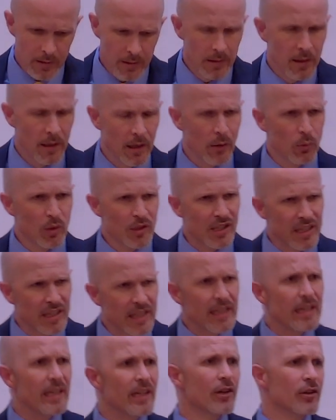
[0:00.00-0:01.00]
And what's
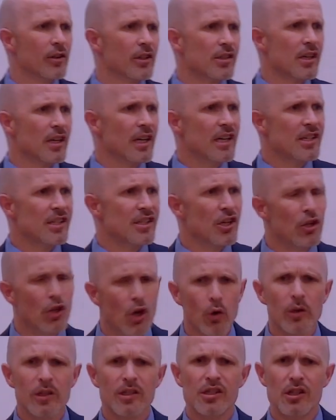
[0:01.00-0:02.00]
key here is, is to
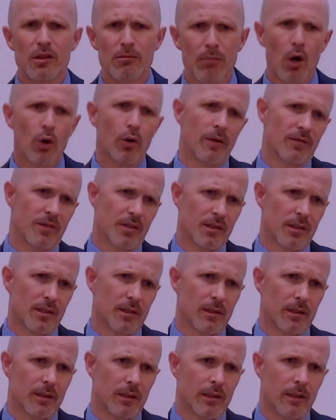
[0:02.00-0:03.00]
notice the motives.
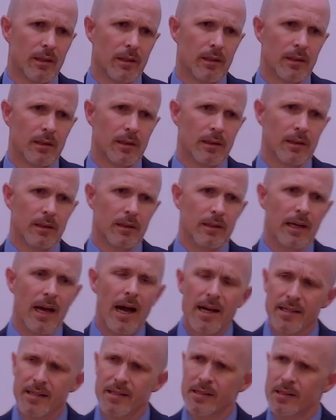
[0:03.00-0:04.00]

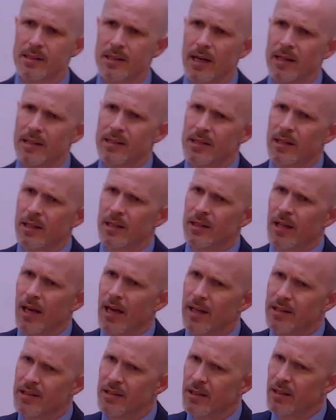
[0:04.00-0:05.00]
Yes, that,
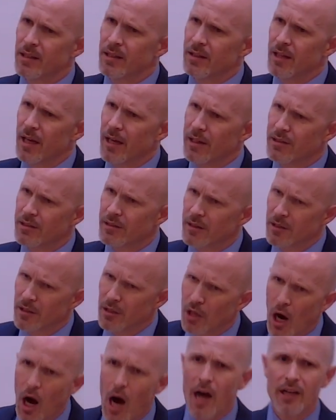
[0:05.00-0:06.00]
that, that
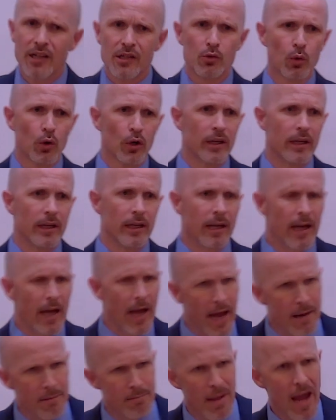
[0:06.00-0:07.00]
God is working
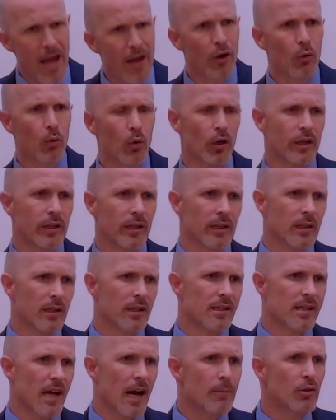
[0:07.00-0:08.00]
and man are working
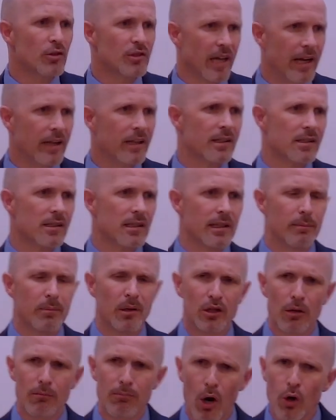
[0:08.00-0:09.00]
simultaneously, but
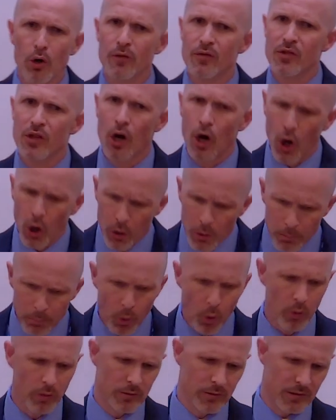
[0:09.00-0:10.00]
the motives are
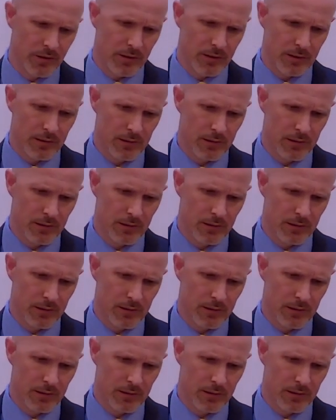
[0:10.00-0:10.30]
important.